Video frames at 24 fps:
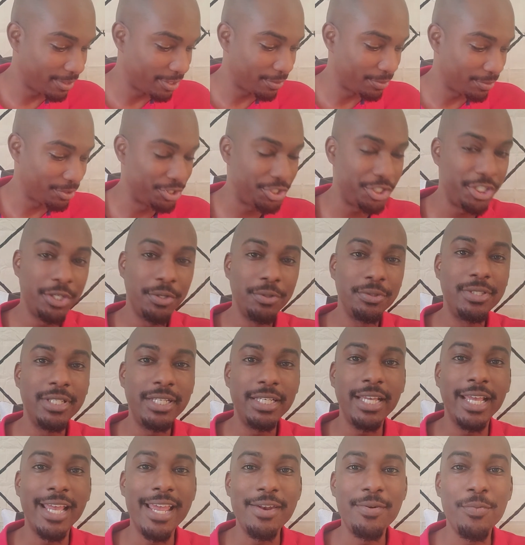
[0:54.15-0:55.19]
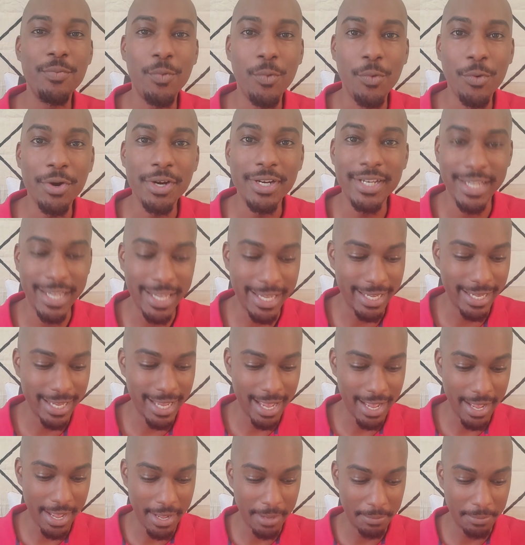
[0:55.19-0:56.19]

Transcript: So shielding and warding.